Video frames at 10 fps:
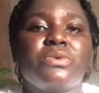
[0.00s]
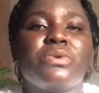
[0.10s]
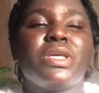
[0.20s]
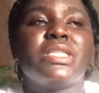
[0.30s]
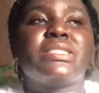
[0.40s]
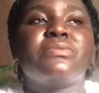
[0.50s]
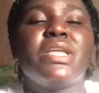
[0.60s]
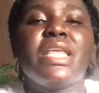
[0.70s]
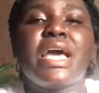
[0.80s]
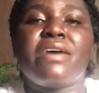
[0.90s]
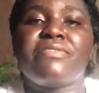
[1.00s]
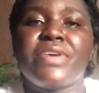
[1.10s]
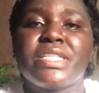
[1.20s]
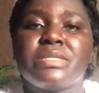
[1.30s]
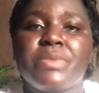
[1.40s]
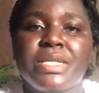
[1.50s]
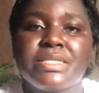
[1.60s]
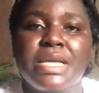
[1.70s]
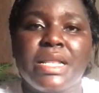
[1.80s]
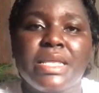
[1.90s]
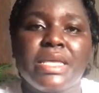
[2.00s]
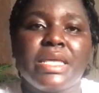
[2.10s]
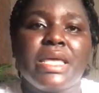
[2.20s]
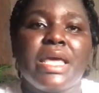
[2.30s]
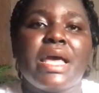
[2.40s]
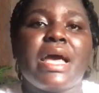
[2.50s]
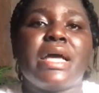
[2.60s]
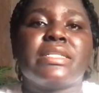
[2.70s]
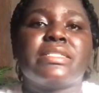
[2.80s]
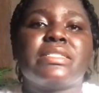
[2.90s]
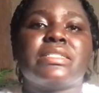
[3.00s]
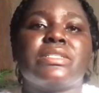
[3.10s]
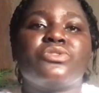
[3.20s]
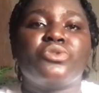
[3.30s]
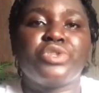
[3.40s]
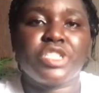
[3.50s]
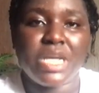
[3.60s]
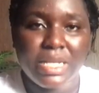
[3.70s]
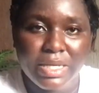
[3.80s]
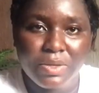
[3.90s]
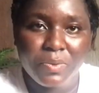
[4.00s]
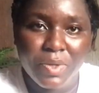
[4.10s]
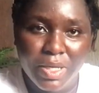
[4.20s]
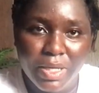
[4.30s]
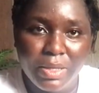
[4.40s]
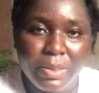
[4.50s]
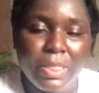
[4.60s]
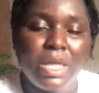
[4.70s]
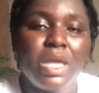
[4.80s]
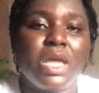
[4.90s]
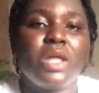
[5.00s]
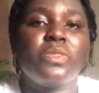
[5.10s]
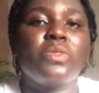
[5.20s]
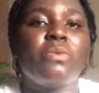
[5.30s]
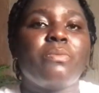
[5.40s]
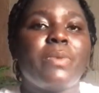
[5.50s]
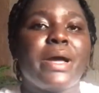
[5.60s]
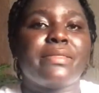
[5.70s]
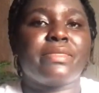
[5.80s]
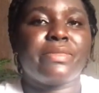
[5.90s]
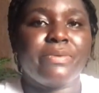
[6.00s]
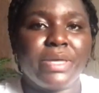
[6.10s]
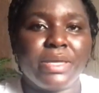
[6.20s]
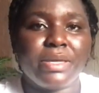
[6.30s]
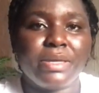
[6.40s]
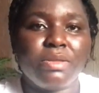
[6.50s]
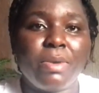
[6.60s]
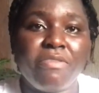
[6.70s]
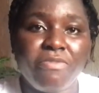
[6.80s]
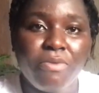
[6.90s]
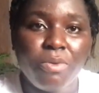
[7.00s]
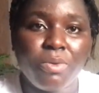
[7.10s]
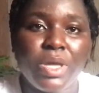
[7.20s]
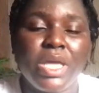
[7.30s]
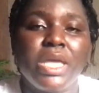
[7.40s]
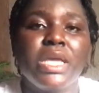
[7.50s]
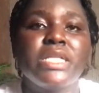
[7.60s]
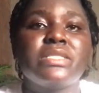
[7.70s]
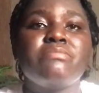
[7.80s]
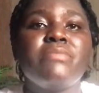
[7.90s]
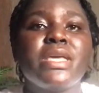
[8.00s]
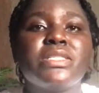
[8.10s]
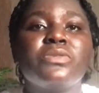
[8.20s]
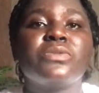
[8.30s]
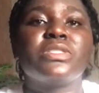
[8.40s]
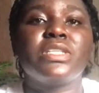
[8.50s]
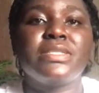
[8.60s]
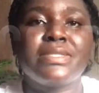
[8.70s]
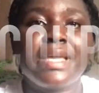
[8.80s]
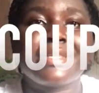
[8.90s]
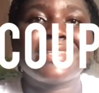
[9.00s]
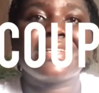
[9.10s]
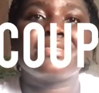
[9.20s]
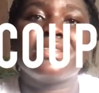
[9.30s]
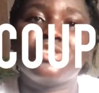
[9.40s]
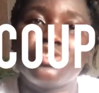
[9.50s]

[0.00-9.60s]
You may be walking and be vision life to be something else. You, you will see life that life seems so difficult. Four, it makes you see sex as a